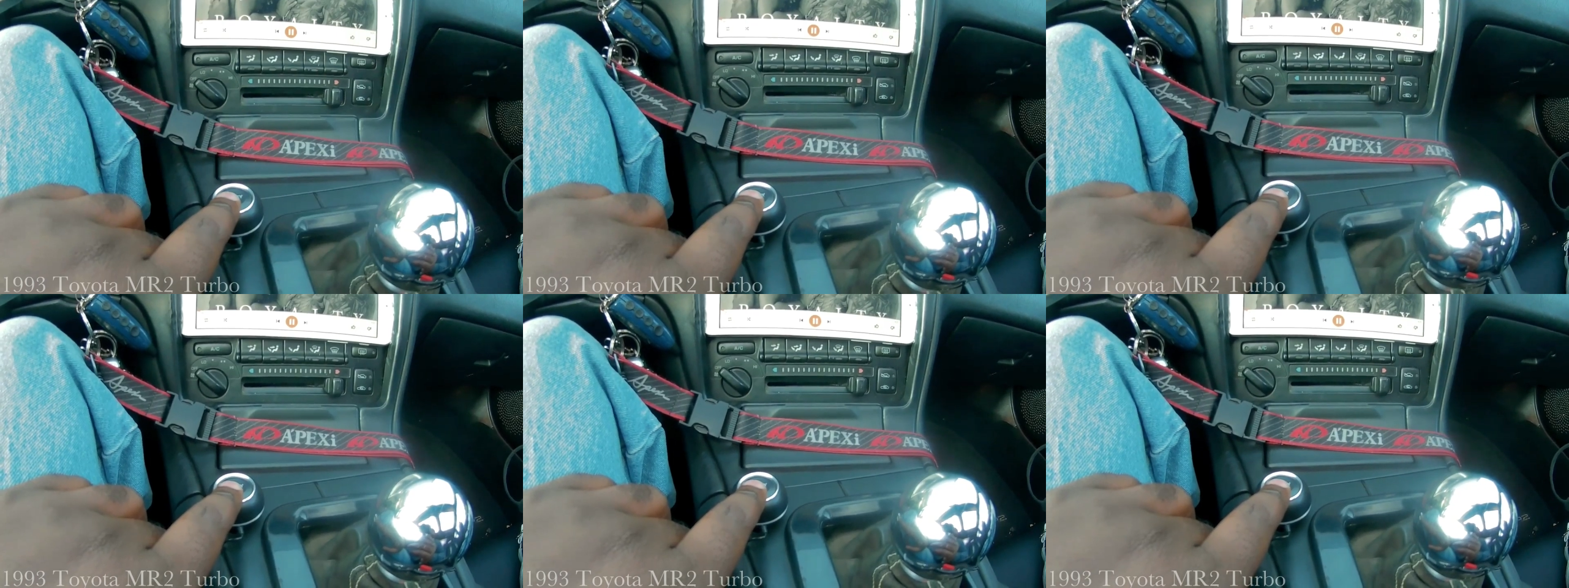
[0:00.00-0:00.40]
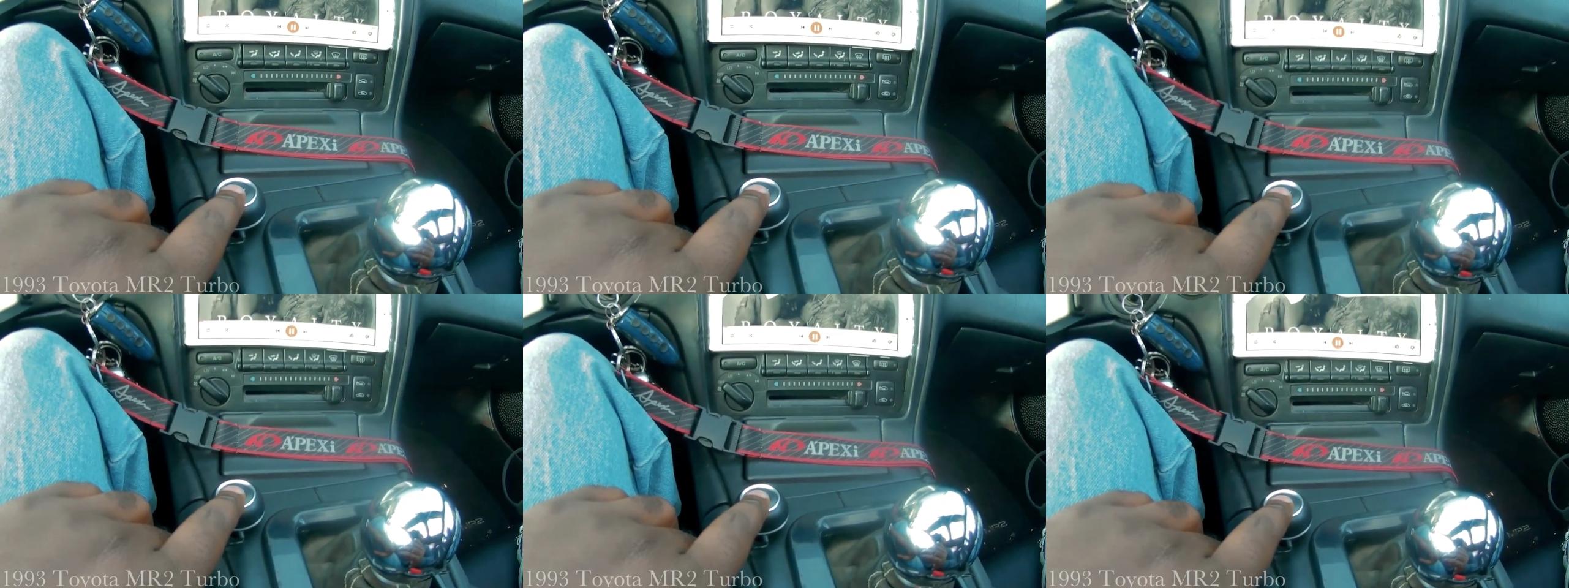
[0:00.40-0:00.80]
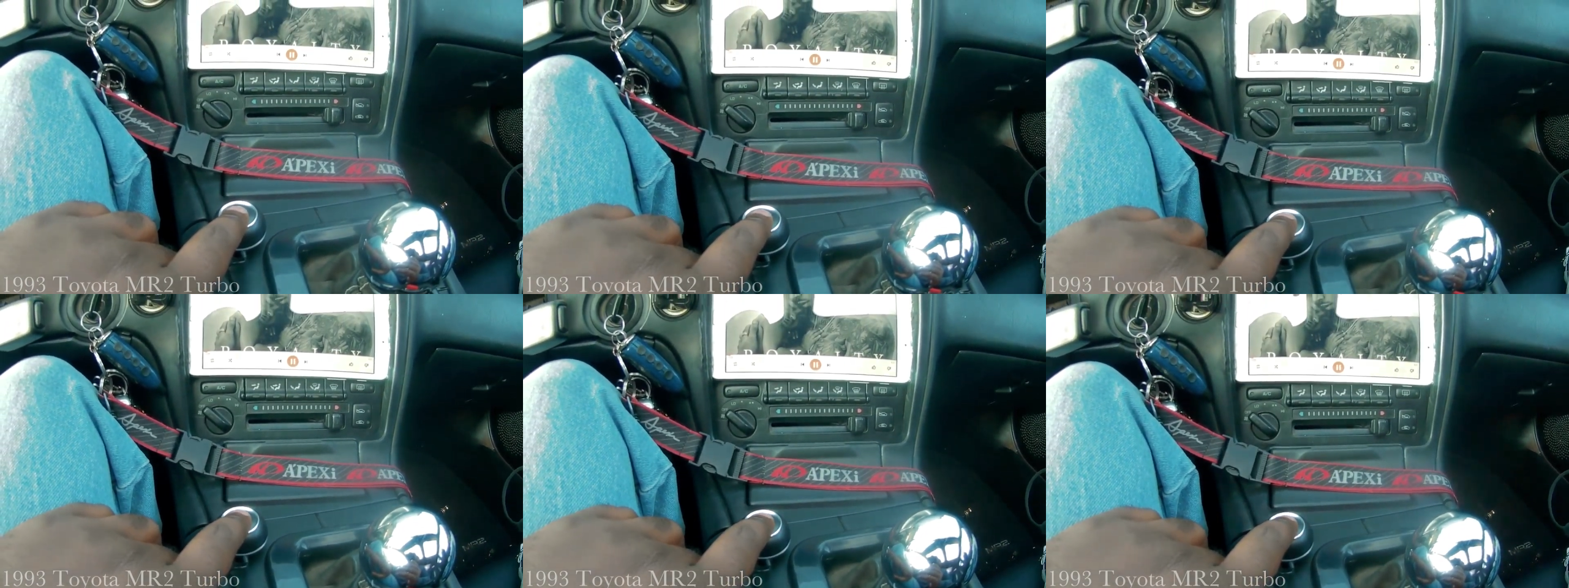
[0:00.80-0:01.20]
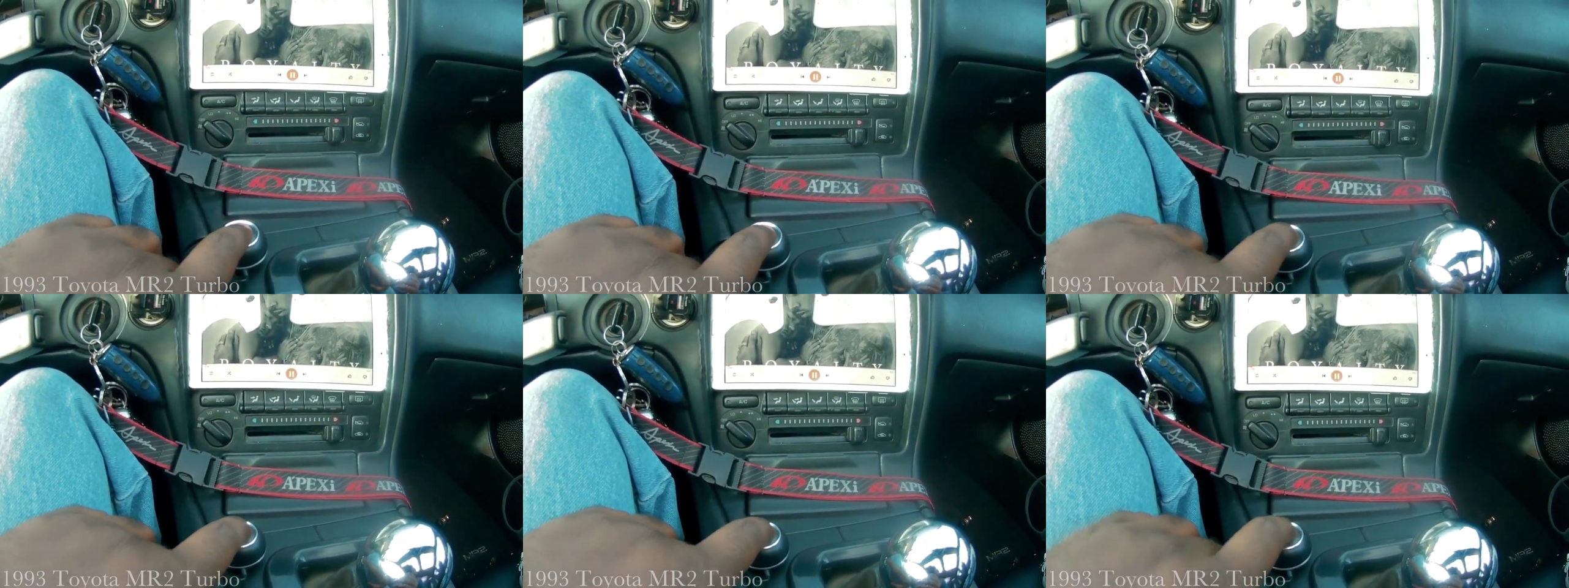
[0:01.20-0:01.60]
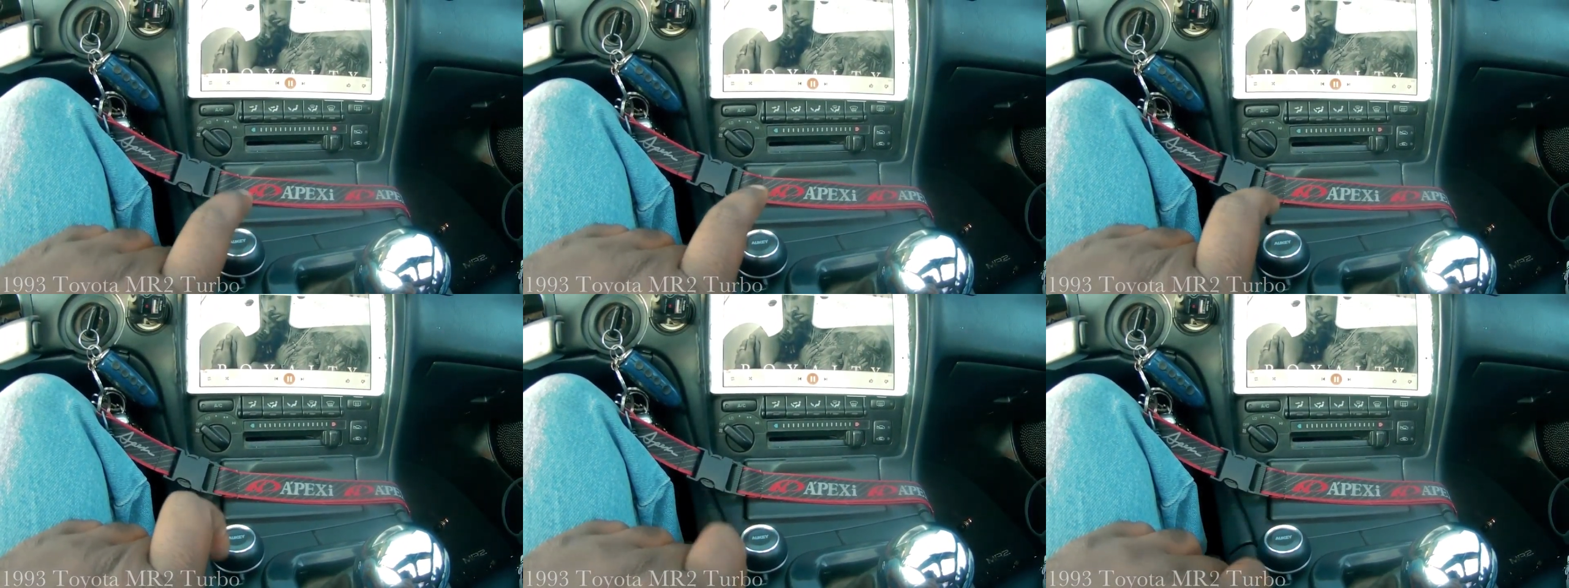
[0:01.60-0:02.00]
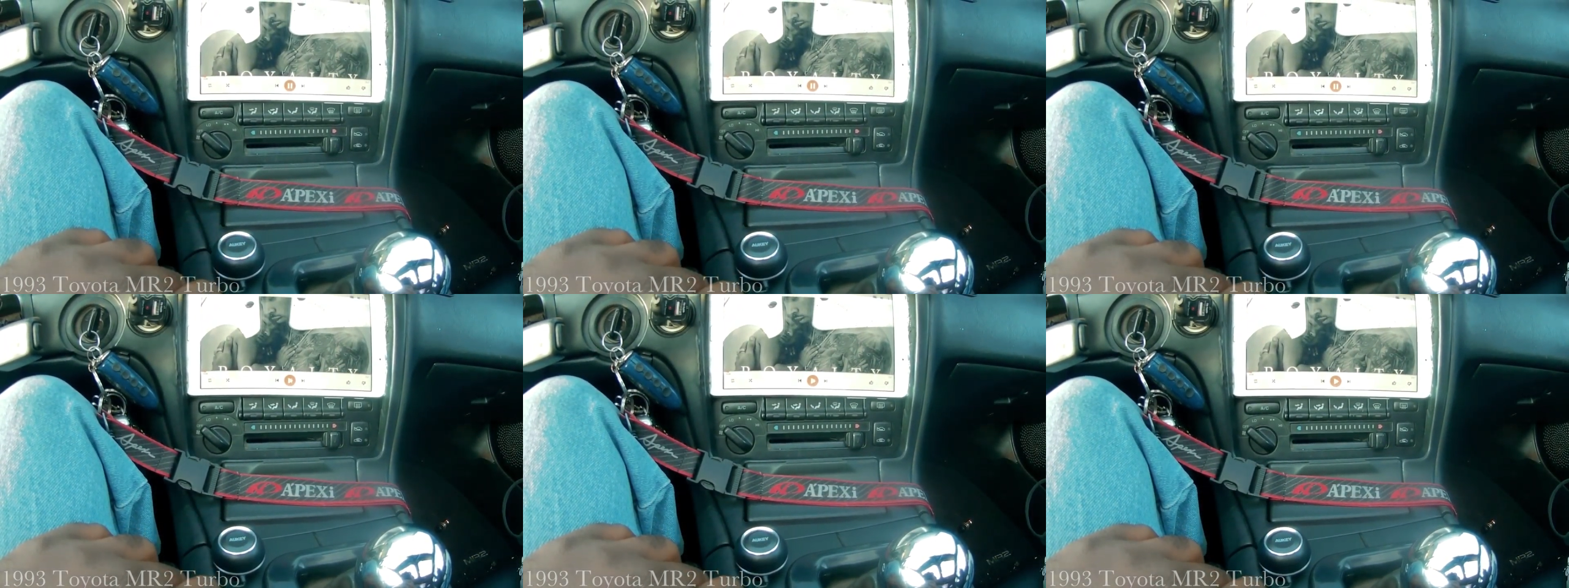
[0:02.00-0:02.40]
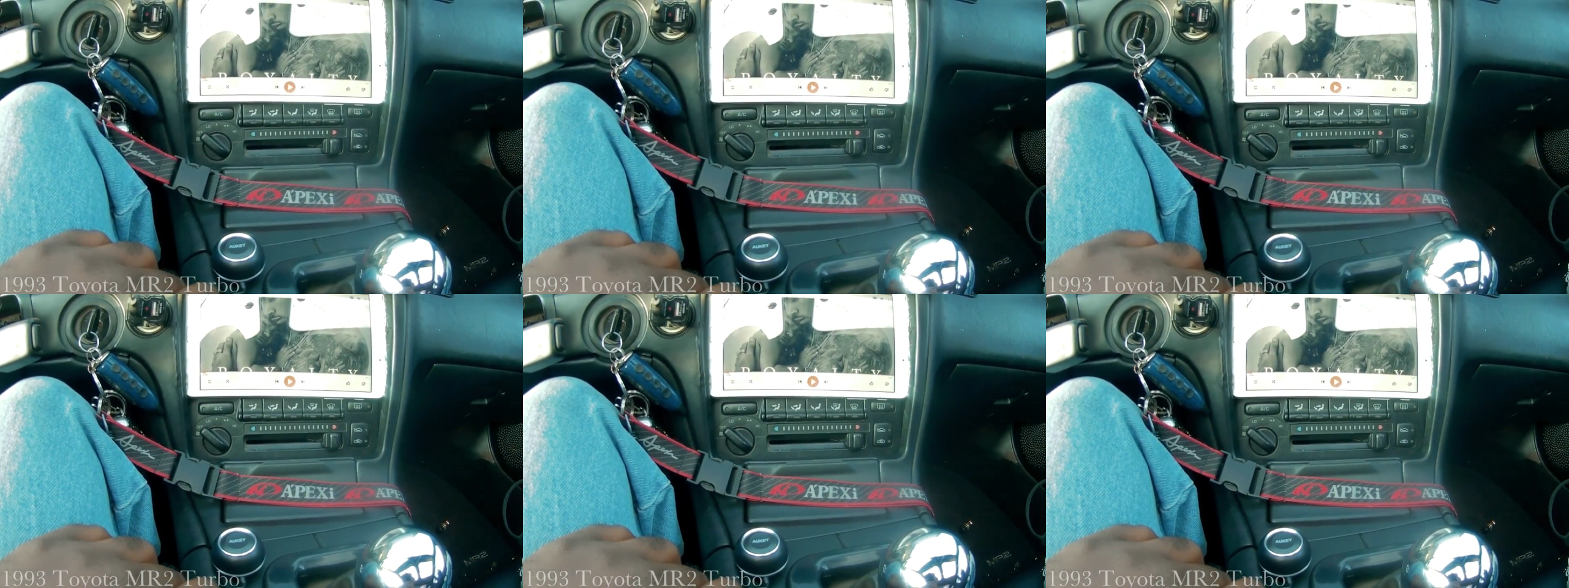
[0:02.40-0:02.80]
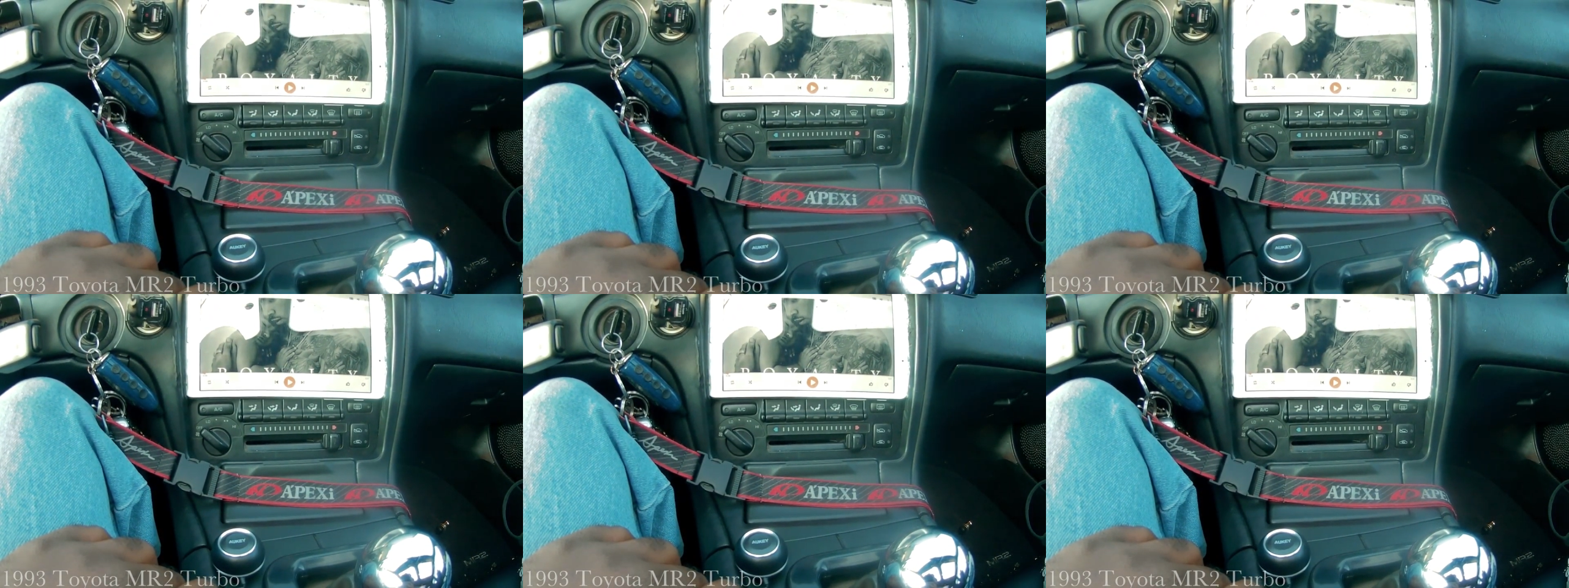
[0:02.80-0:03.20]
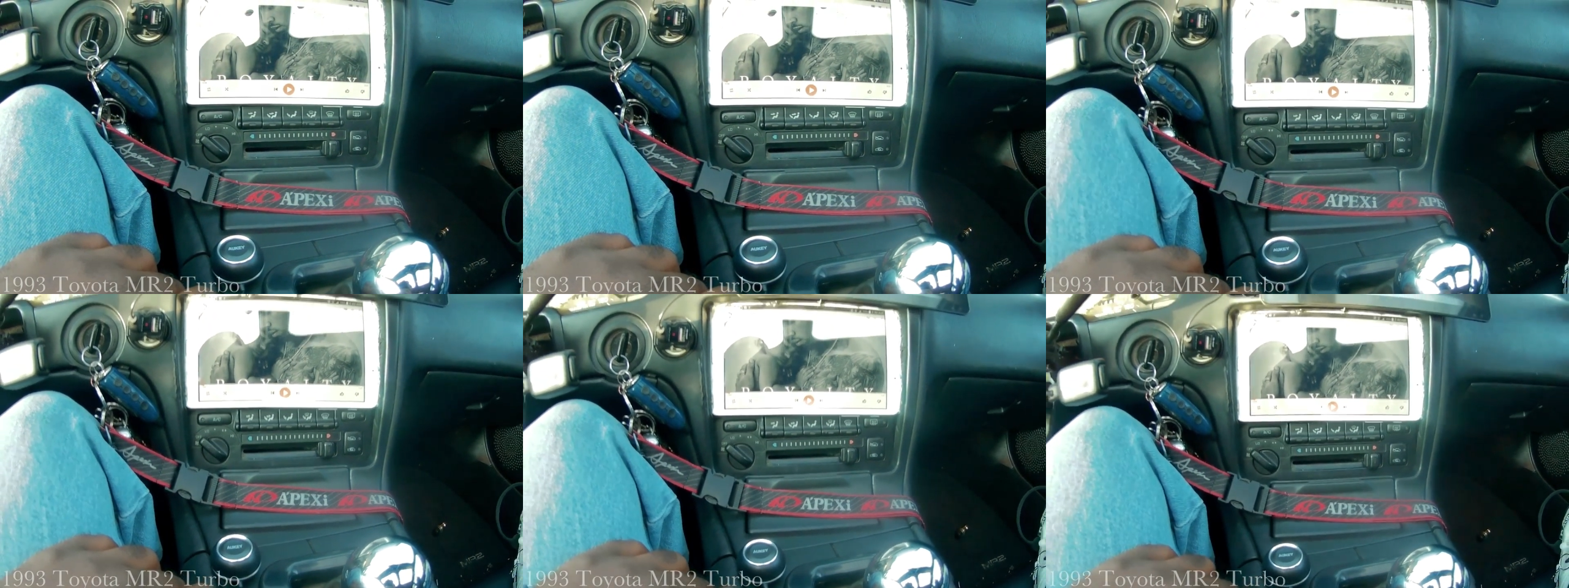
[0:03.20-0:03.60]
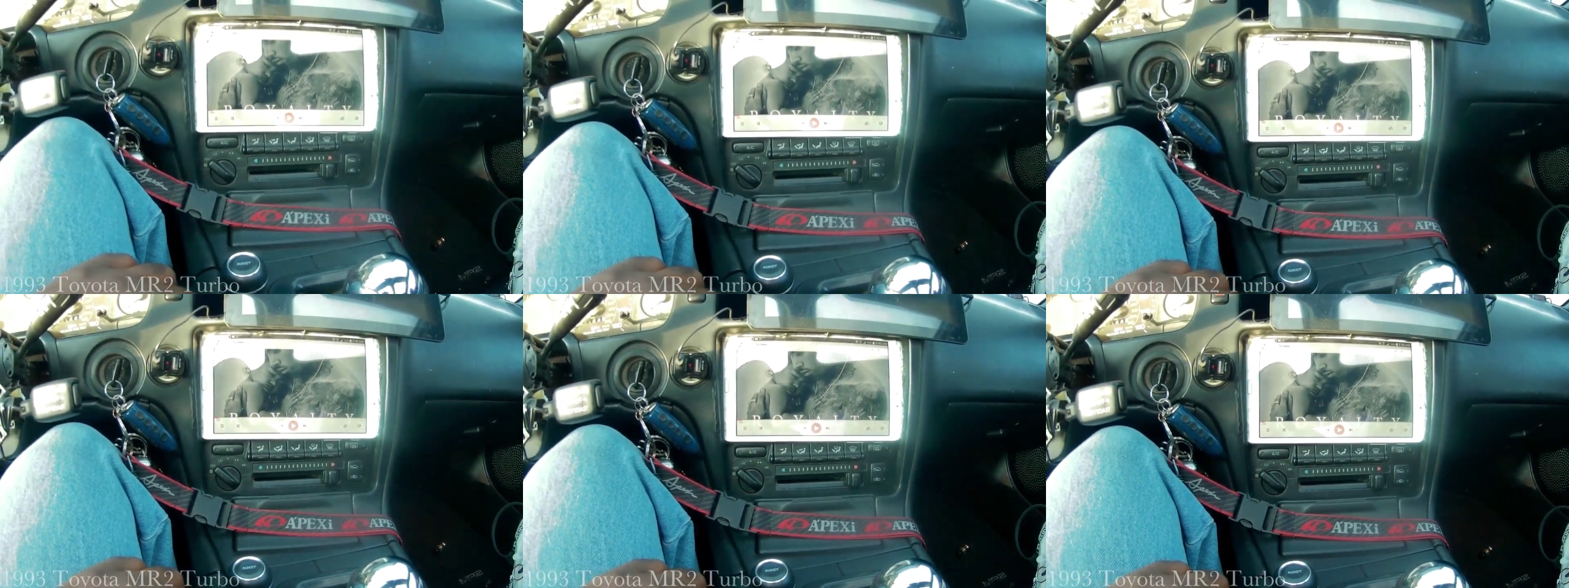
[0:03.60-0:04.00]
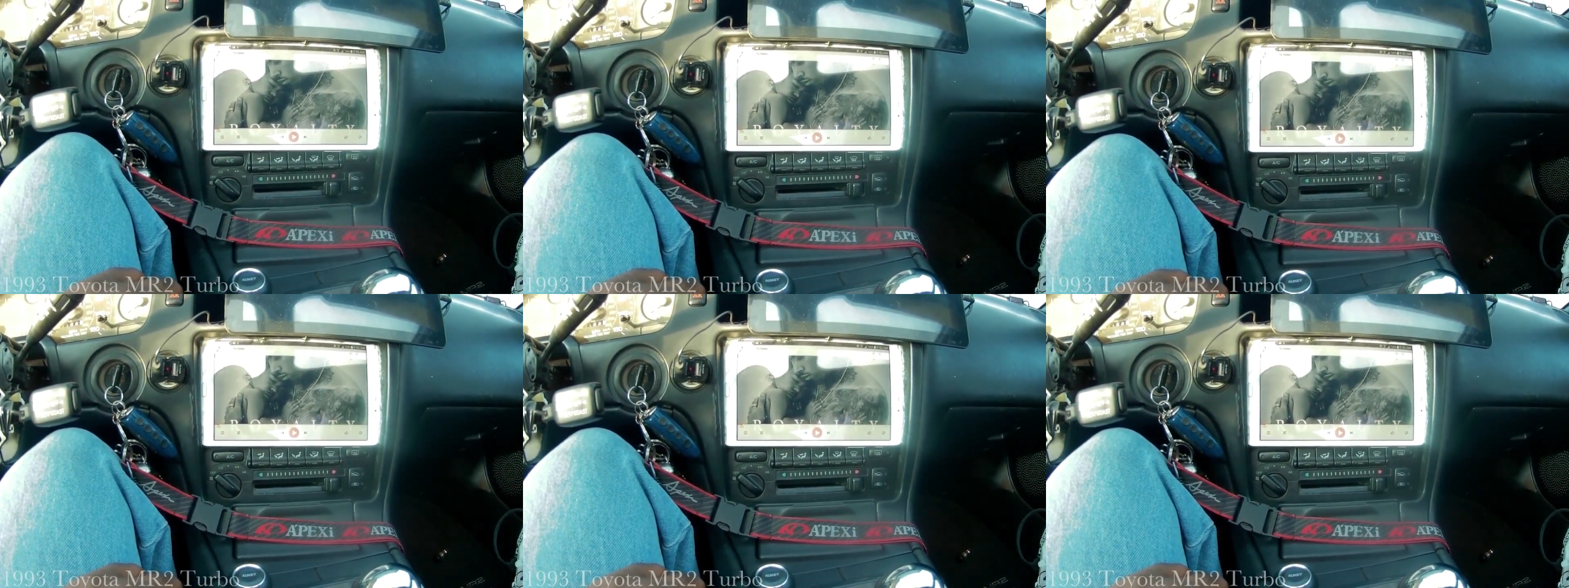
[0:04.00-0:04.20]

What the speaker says: Nobody's mouth can be seen.